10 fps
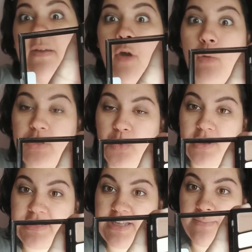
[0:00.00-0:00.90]
I've always
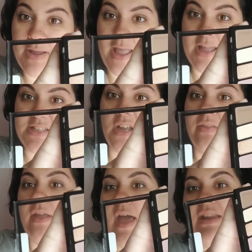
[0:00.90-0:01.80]
wanted to get my hands
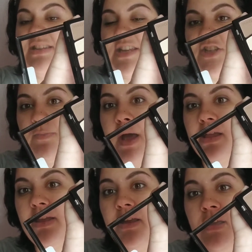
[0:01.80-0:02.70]
on the Anastasia
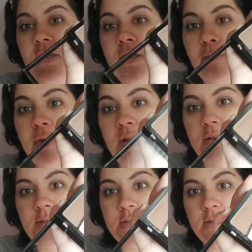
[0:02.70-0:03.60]
palette,
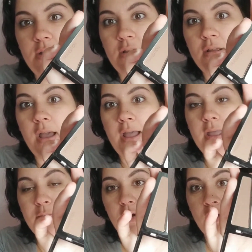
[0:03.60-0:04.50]
but
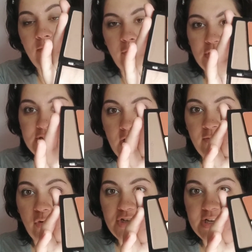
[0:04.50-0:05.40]

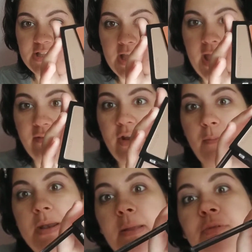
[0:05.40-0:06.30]
unfortunately I have not
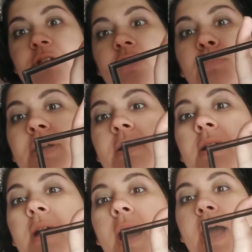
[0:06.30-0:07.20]
been able to, but
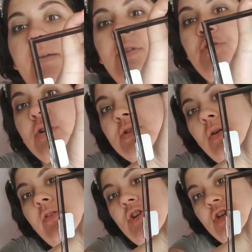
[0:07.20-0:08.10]
I have the
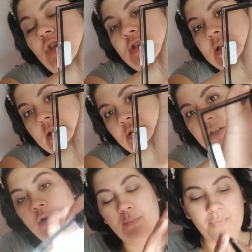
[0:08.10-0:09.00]
drugstore version, it looks like.
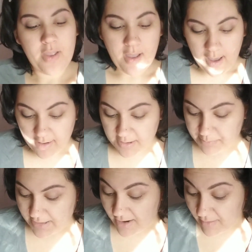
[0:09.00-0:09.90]
So I'm going
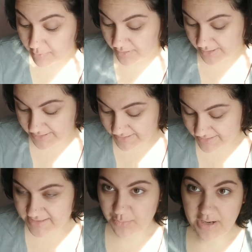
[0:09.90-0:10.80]
to play around with this
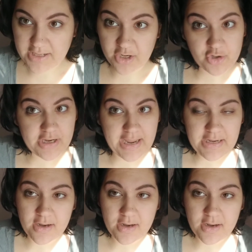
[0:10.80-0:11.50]
and see what I can create.